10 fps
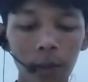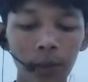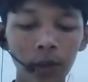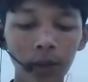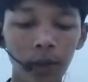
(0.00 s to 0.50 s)

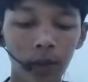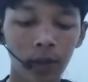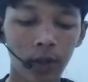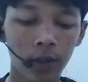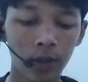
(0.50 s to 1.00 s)

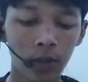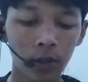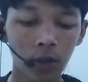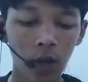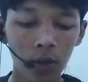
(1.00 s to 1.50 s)
Moneymakers
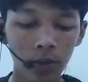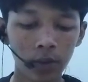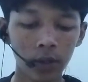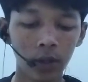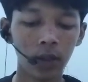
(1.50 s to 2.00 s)
now
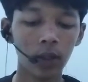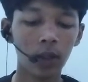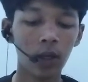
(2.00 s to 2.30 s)
see